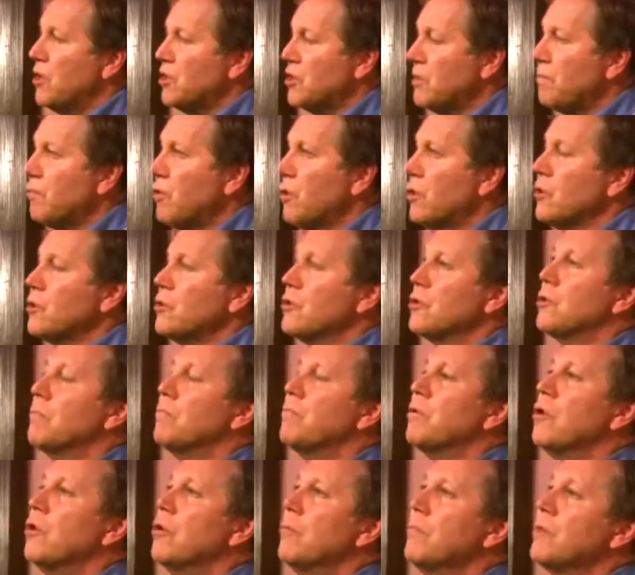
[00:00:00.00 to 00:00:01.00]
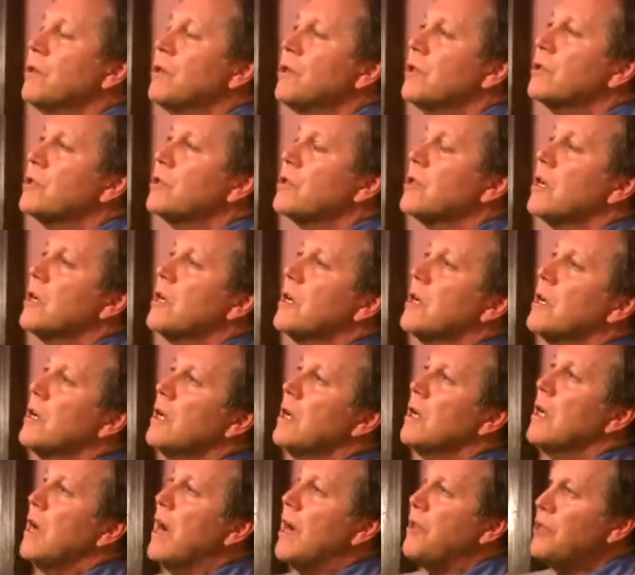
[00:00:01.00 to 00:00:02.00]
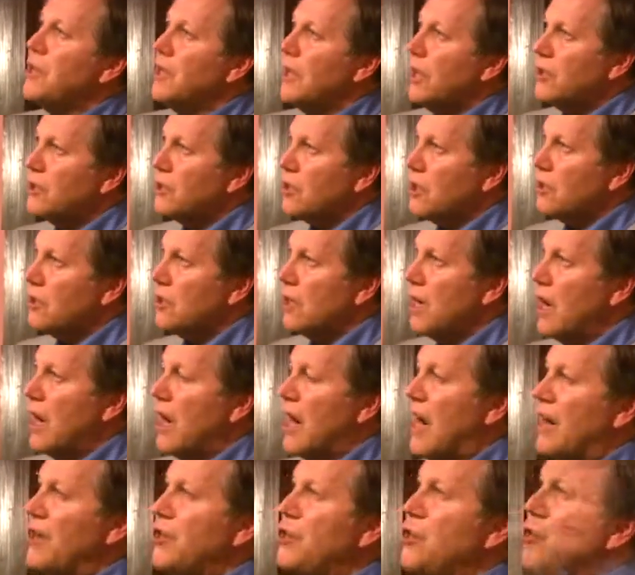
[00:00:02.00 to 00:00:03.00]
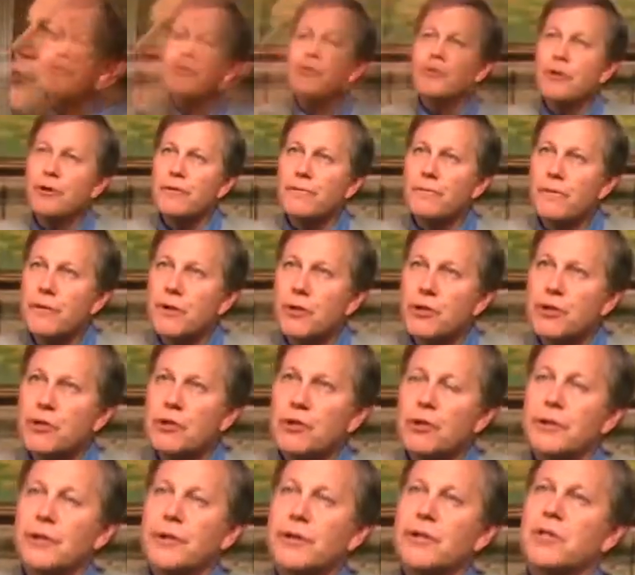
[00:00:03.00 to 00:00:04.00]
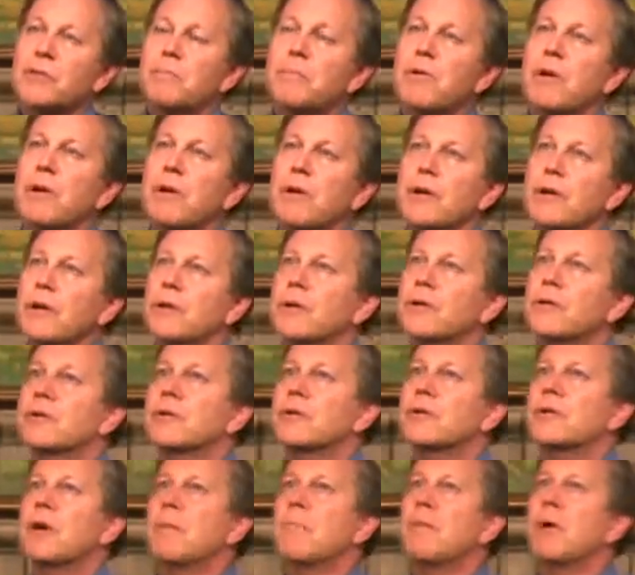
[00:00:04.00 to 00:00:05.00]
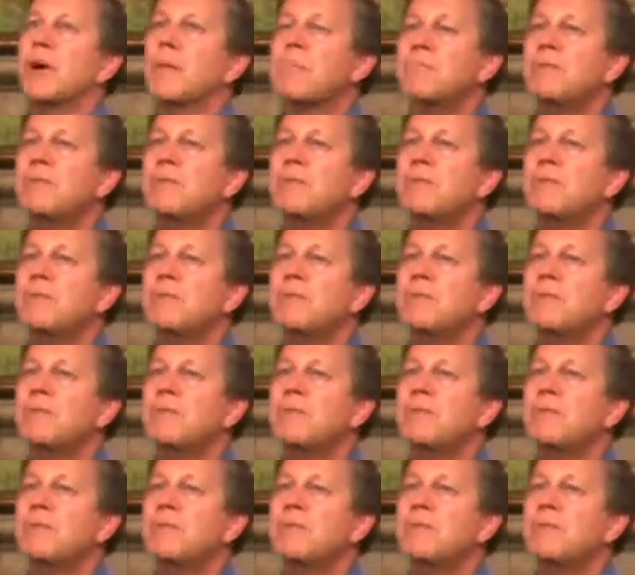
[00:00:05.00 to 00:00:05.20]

personal poem, but I think it's a universal experience among